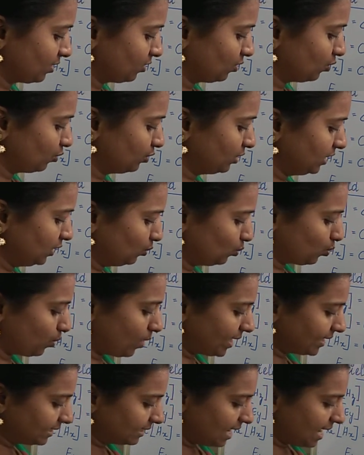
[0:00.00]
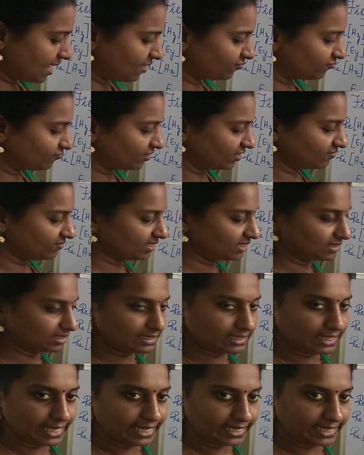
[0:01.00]
only one half wavelength in
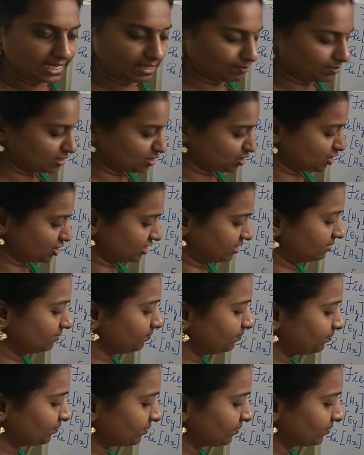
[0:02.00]
A dimension